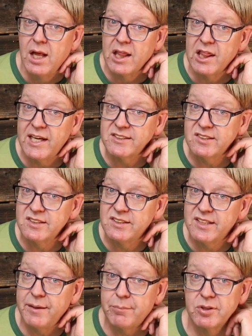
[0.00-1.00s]
Less than
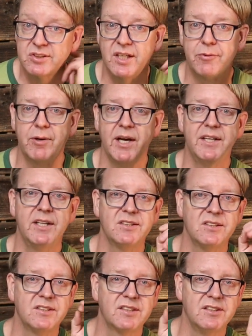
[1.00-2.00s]
10%
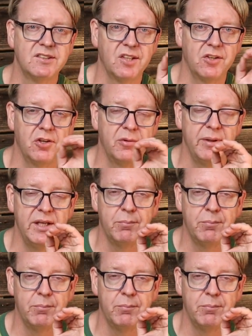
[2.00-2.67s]
redness is considered to be